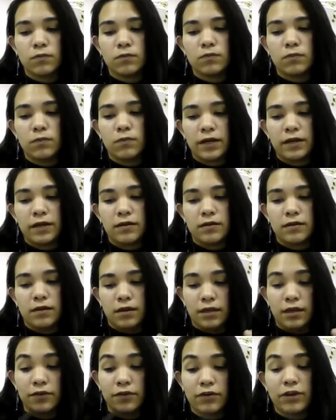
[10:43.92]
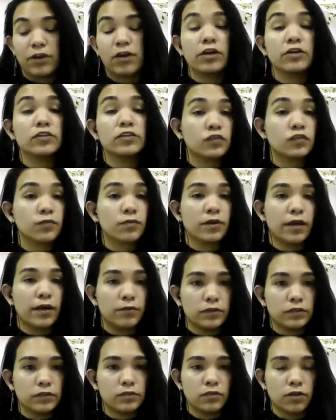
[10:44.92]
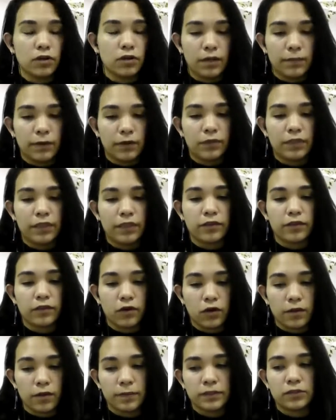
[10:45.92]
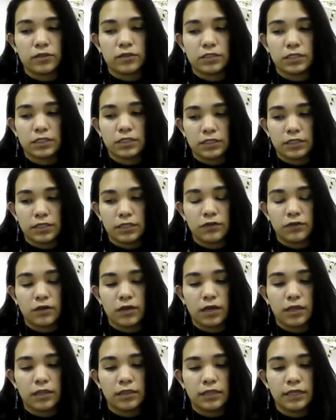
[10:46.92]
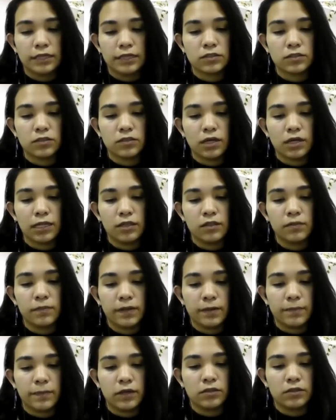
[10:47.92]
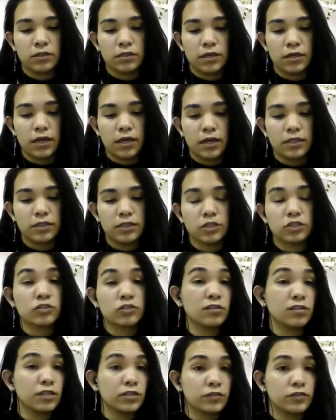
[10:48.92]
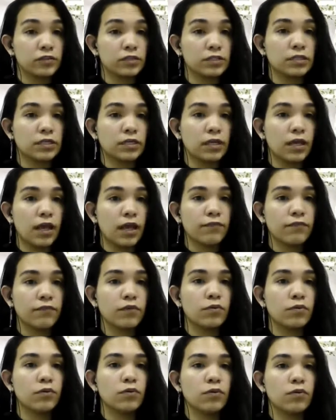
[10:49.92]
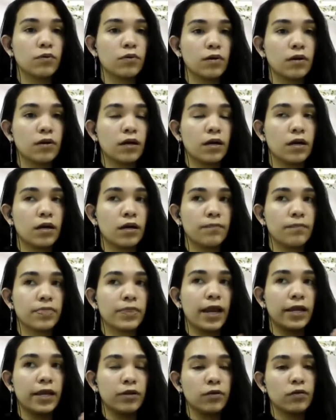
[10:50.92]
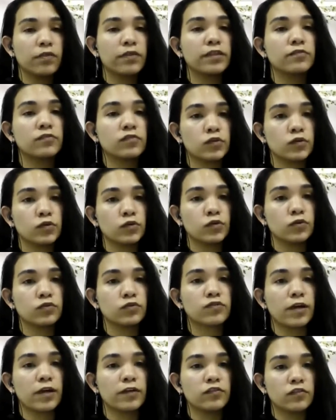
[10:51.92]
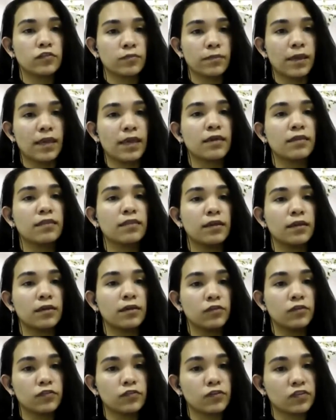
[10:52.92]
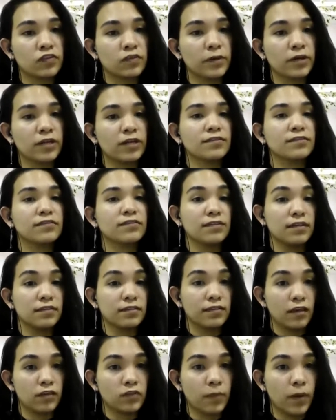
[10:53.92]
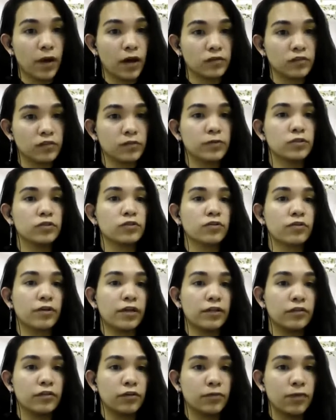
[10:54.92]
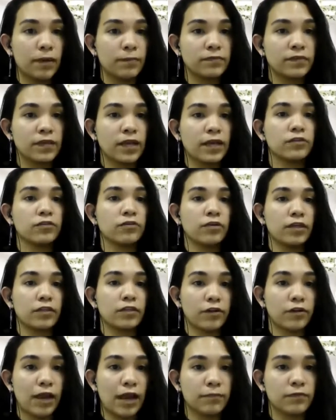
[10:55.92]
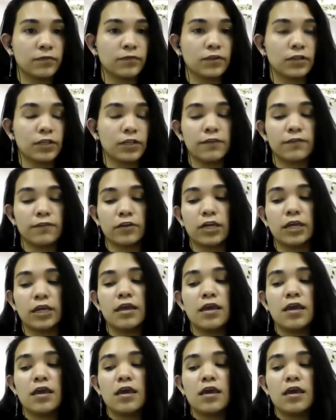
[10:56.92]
When in regards to what I was talking about with like the carpenters and etc., let's talk a little bit about digital literacy. Have you? I know that Zoo tries to make the user experience as easy as possible to create their website, to create their apps for delivery.